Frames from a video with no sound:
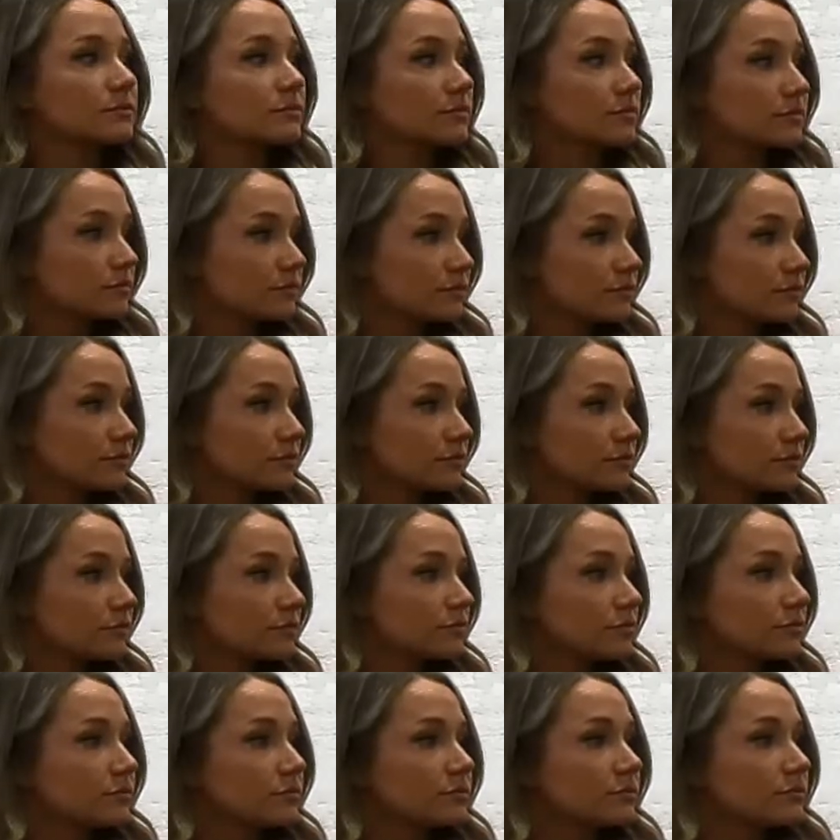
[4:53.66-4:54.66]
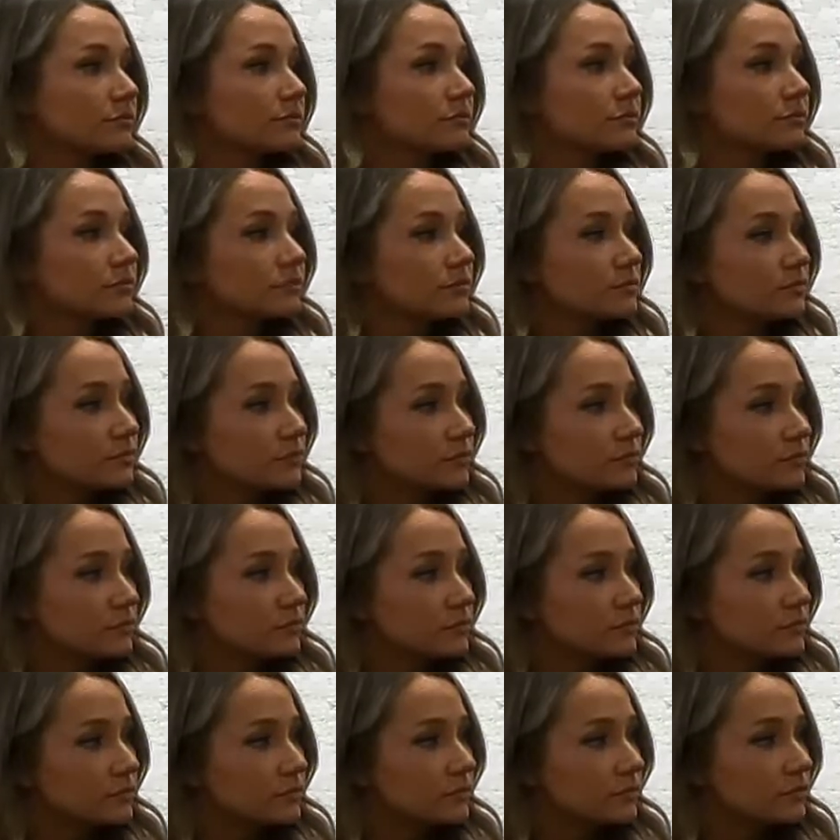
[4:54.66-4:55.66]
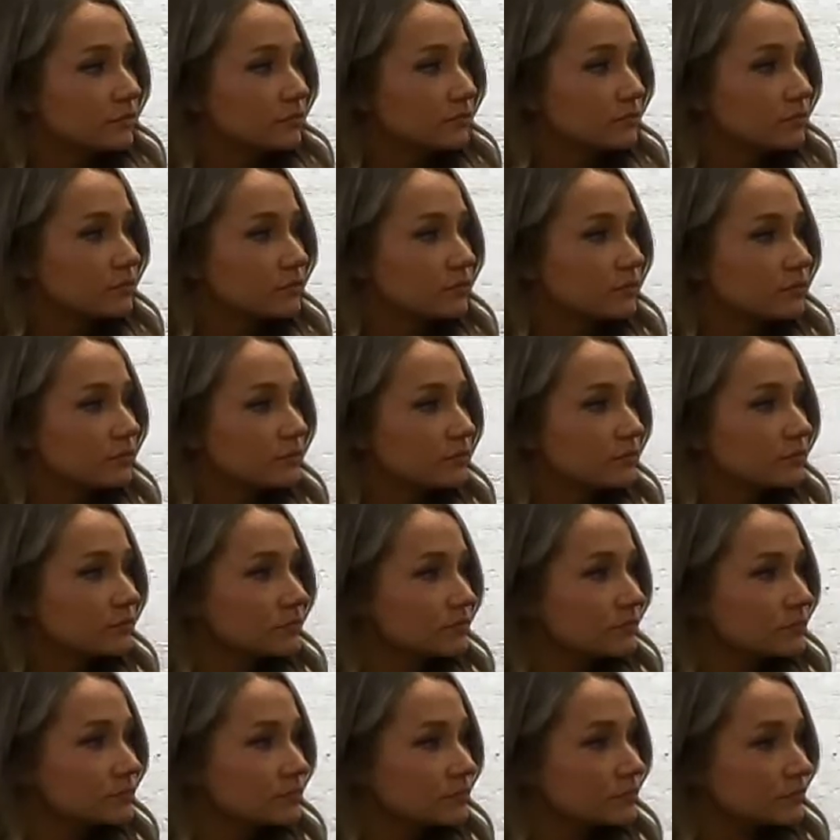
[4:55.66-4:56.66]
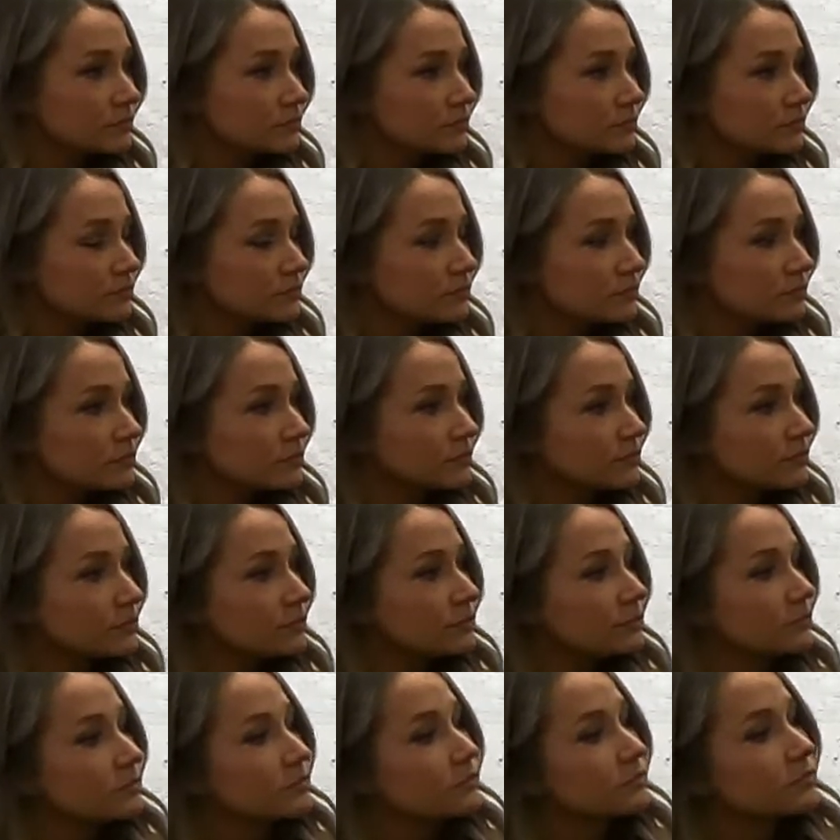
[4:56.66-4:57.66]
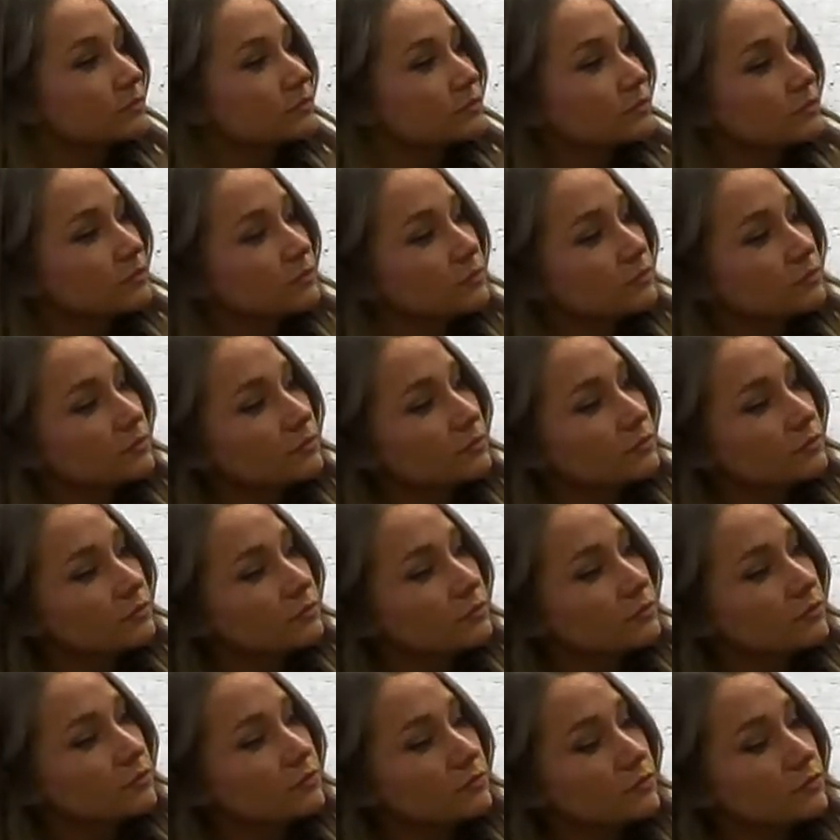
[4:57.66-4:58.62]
The person shown says nothing.